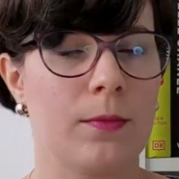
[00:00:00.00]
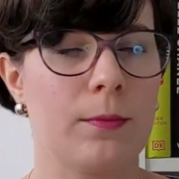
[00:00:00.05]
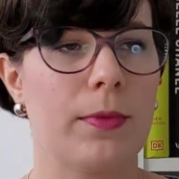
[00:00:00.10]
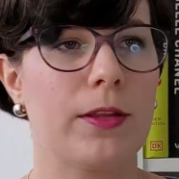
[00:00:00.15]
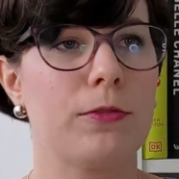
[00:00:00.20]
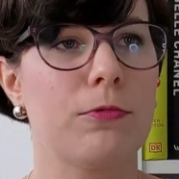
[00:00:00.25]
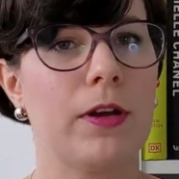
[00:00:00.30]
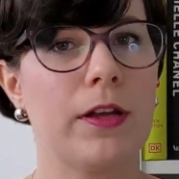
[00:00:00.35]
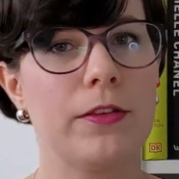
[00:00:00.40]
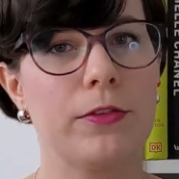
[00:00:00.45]

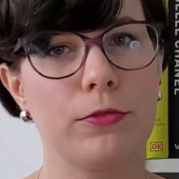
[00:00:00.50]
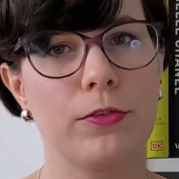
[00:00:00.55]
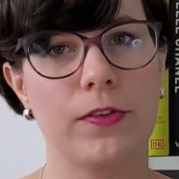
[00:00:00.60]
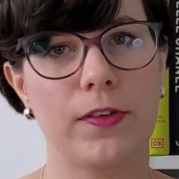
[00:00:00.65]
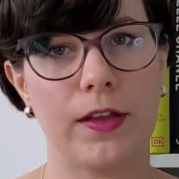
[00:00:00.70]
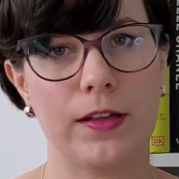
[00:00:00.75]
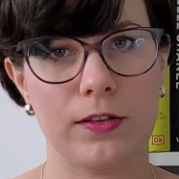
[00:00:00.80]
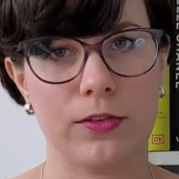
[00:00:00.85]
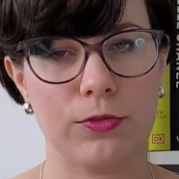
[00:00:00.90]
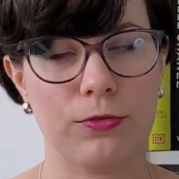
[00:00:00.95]
but when you
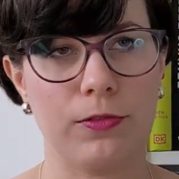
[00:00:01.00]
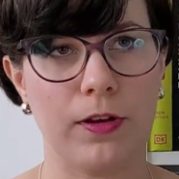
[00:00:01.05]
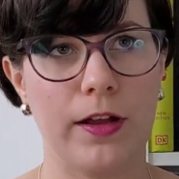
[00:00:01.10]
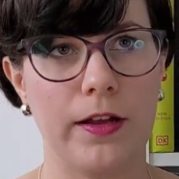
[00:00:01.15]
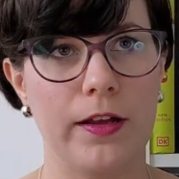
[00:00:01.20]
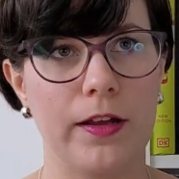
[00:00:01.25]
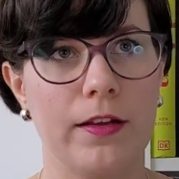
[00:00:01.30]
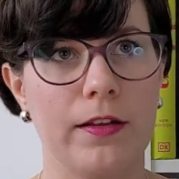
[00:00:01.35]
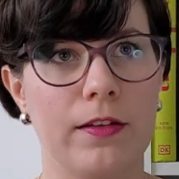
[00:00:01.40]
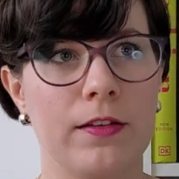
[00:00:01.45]
start
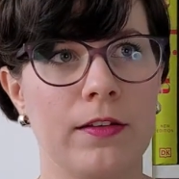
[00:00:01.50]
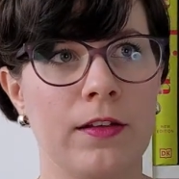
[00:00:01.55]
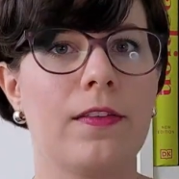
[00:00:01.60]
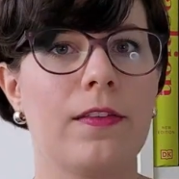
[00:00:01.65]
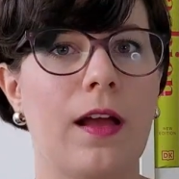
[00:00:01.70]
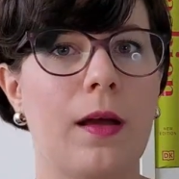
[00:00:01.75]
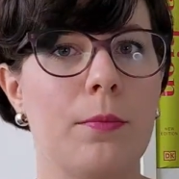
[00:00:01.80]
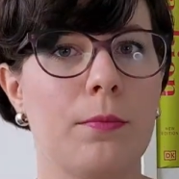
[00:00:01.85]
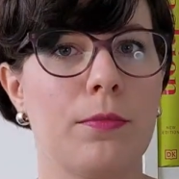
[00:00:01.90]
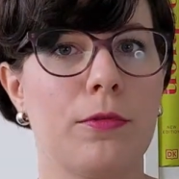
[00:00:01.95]
trying
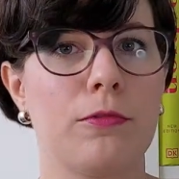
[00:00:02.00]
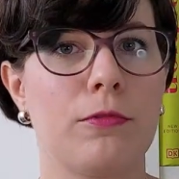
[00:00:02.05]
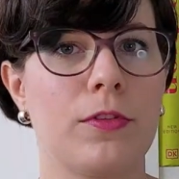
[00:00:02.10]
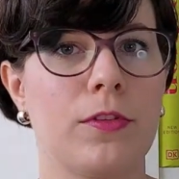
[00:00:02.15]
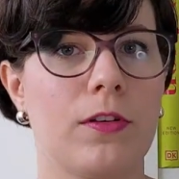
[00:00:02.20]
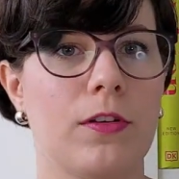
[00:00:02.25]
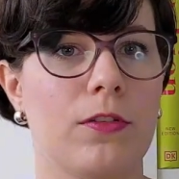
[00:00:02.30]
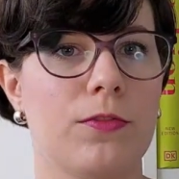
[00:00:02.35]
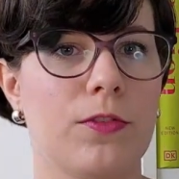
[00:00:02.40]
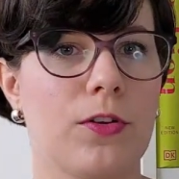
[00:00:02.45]

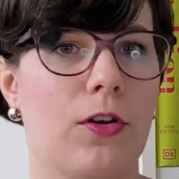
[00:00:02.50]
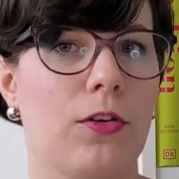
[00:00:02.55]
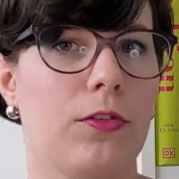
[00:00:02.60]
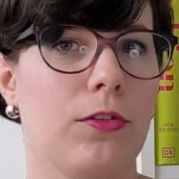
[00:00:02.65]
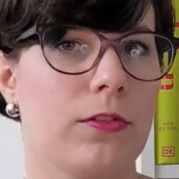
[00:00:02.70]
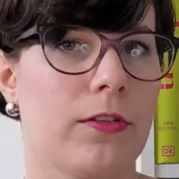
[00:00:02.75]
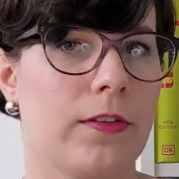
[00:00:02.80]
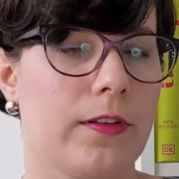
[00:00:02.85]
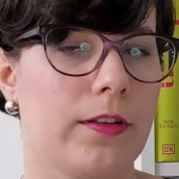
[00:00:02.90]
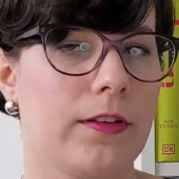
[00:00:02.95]
samples of
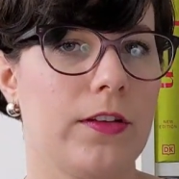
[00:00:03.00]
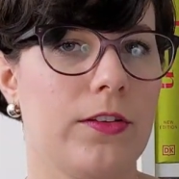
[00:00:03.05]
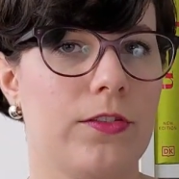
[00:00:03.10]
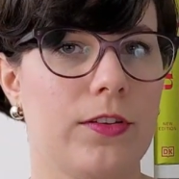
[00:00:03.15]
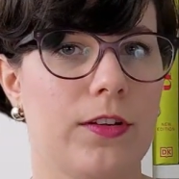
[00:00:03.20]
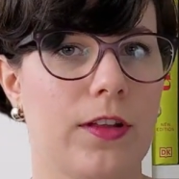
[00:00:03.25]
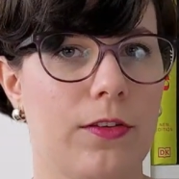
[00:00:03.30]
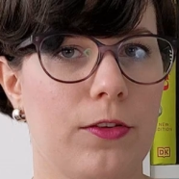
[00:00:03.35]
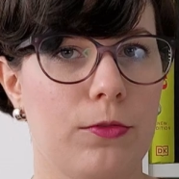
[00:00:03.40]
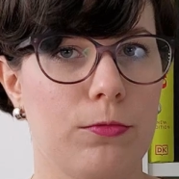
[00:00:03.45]
colors, the
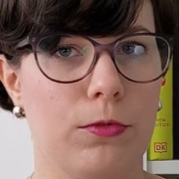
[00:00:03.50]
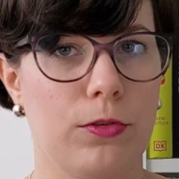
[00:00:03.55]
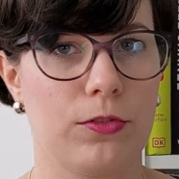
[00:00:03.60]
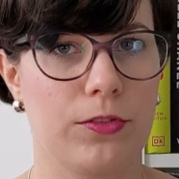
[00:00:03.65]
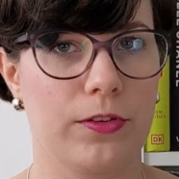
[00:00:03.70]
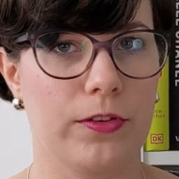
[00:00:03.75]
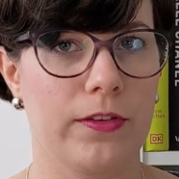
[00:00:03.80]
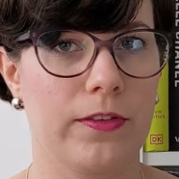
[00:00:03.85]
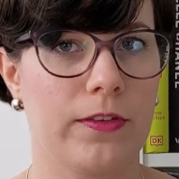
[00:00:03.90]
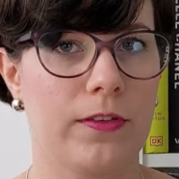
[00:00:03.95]
digital
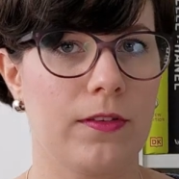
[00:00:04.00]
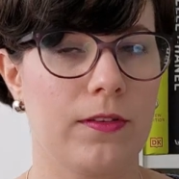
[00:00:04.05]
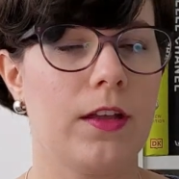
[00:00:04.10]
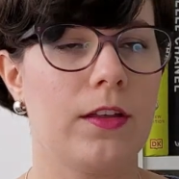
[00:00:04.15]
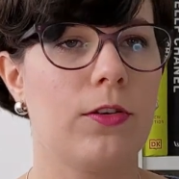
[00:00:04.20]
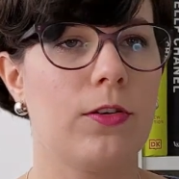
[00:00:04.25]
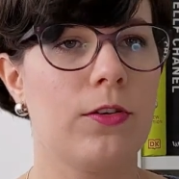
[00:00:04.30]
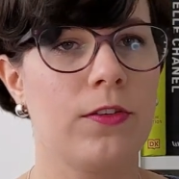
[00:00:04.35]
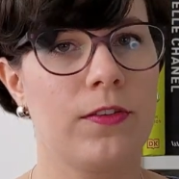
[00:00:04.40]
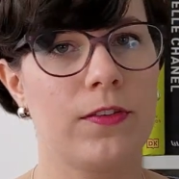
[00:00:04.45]
swatches,
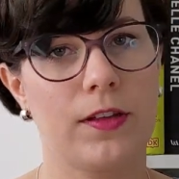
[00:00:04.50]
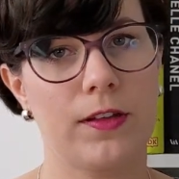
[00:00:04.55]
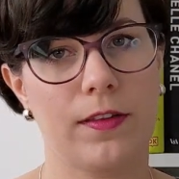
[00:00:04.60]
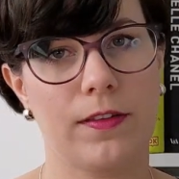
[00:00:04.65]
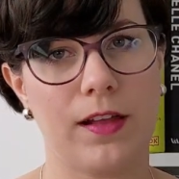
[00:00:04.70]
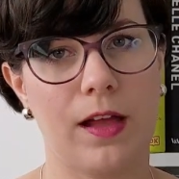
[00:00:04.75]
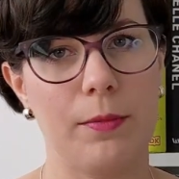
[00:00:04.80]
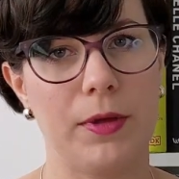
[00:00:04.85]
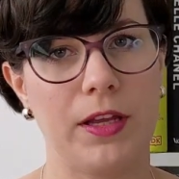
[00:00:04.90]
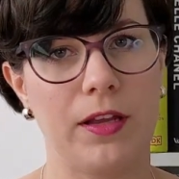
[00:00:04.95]
it all
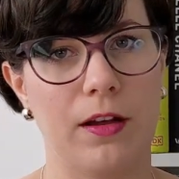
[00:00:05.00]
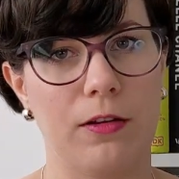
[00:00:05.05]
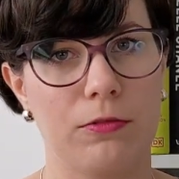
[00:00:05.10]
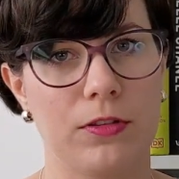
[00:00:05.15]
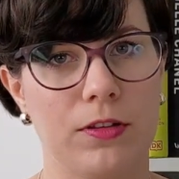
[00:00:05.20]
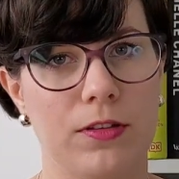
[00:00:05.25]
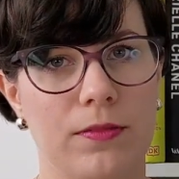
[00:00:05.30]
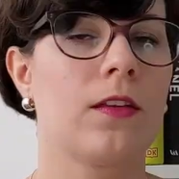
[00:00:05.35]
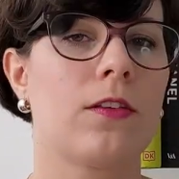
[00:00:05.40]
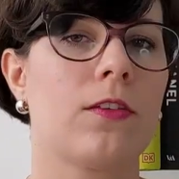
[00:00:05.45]
starts coming out.
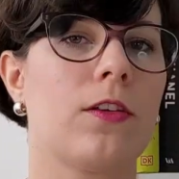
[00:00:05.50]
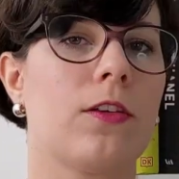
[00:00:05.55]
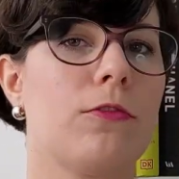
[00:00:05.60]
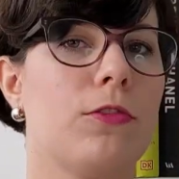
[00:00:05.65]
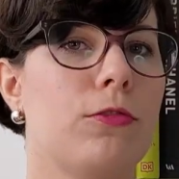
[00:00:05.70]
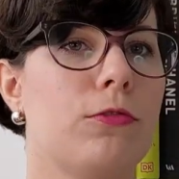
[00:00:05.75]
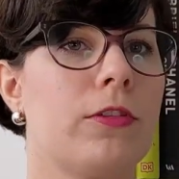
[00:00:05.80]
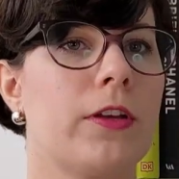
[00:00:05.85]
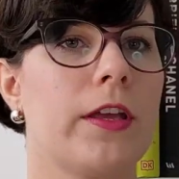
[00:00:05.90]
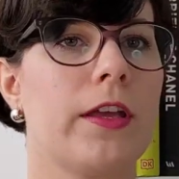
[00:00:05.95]
So
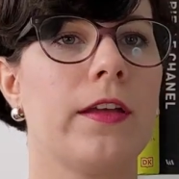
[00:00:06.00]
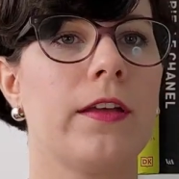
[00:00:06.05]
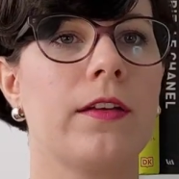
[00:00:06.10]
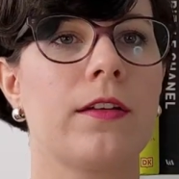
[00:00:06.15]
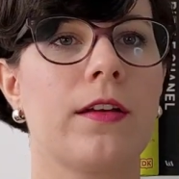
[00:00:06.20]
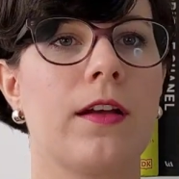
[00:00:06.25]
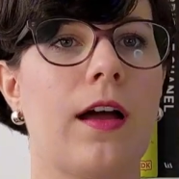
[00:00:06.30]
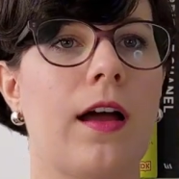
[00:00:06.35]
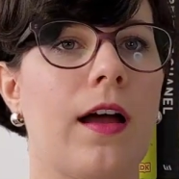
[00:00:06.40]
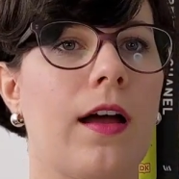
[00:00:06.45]
looking
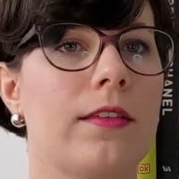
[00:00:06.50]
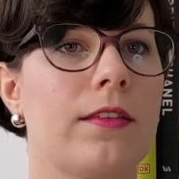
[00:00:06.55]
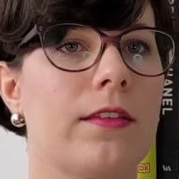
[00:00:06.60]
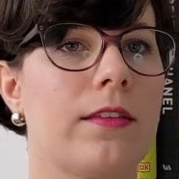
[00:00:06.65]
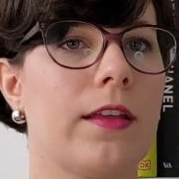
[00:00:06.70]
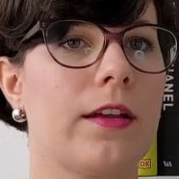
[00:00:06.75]
at